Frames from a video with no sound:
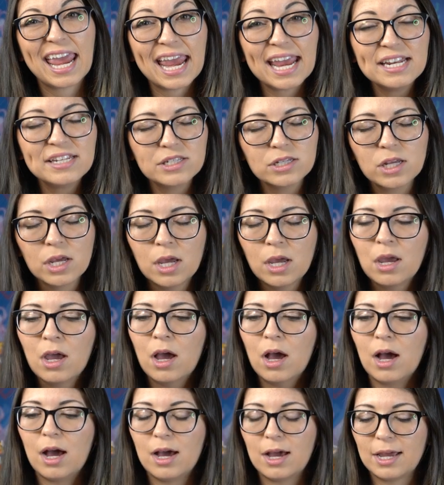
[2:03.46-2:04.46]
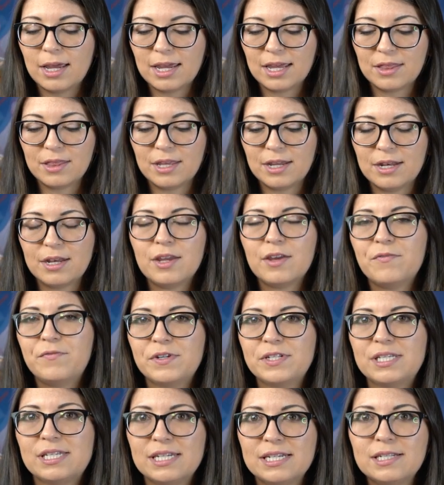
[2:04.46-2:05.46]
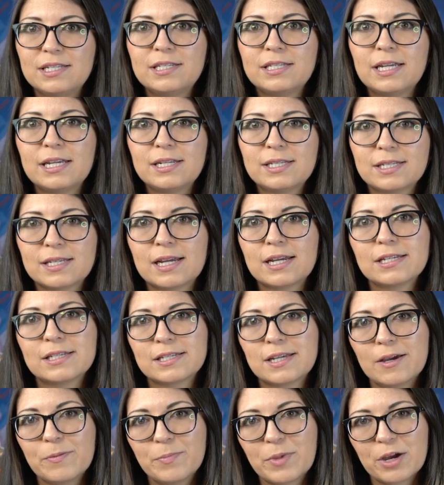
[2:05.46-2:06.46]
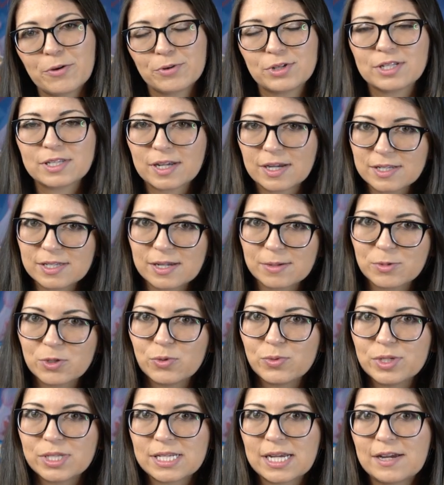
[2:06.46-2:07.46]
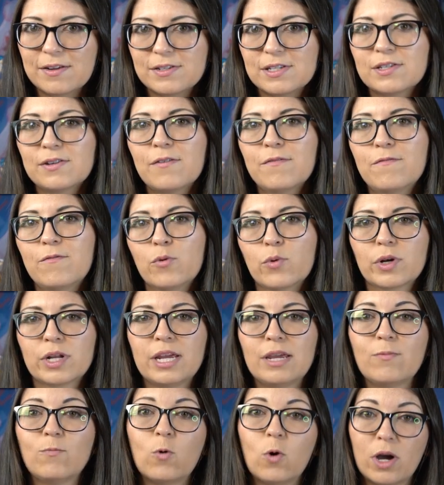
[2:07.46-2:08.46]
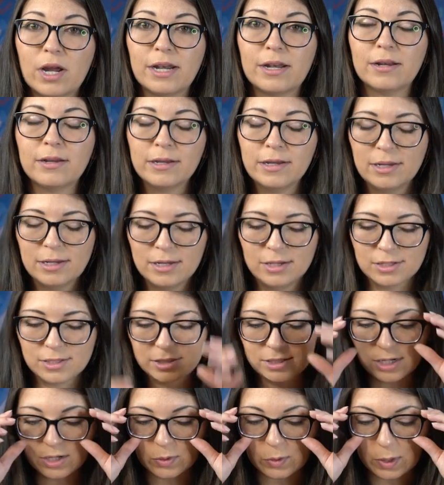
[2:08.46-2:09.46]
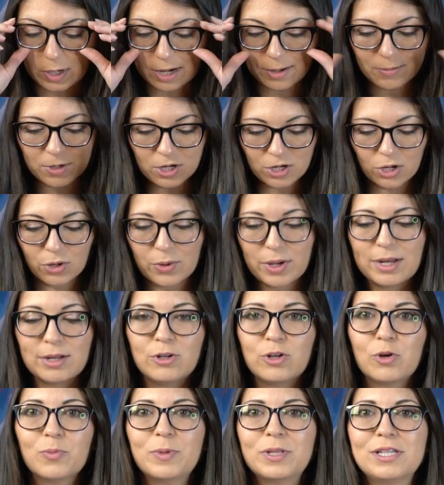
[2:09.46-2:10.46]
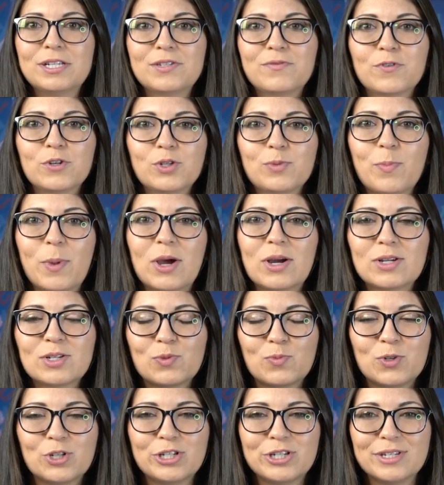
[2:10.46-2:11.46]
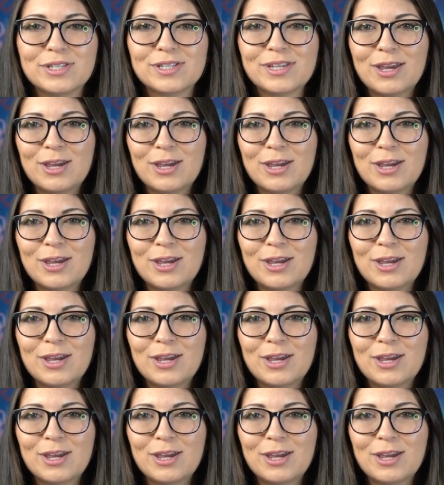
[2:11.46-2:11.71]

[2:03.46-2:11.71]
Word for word: 8. And then if it did say size up, I would size up to a size 41. So I'm gonna go ahead and open this first box, which is